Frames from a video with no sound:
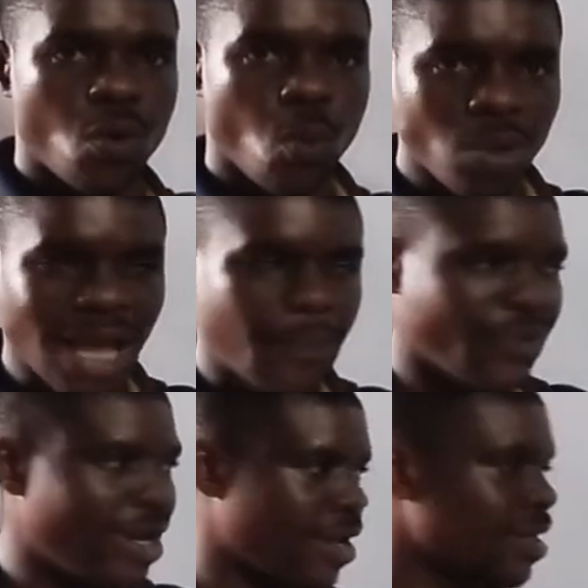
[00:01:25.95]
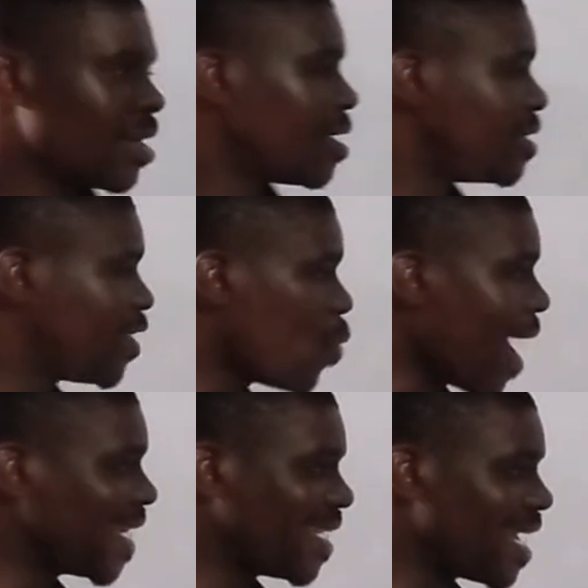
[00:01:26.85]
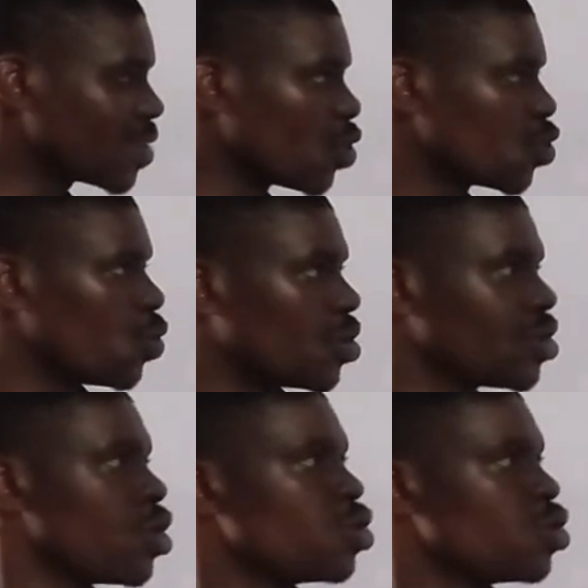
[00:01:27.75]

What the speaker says: what happens here? Dy dx equals to what?